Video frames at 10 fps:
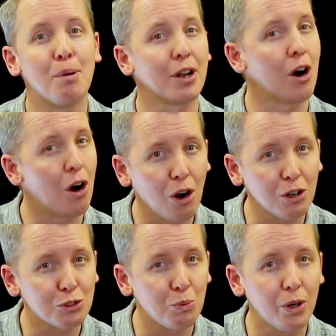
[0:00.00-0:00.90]
but a
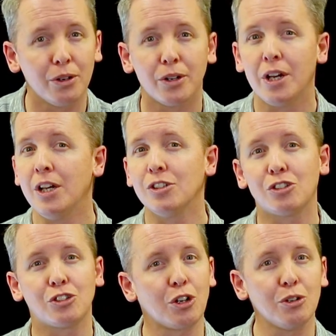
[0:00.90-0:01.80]
harsh word
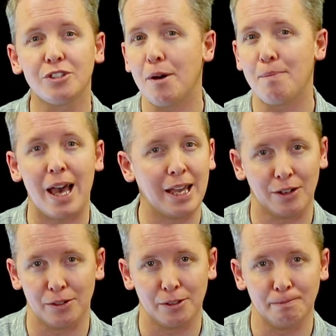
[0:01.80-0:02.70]
stirs up
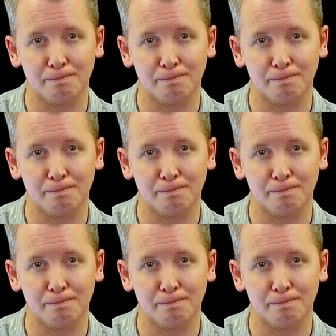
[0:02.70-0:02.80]
anger.